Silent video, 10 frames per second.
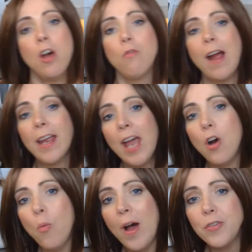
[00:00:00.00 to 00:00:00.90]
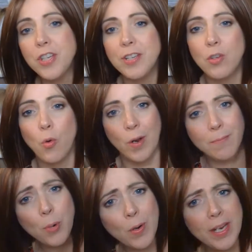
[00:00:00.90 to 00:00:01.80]
Raquel Welch's
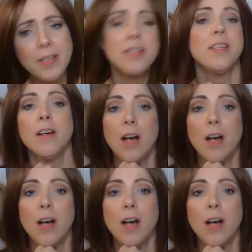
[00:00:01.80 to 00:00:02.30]
On Point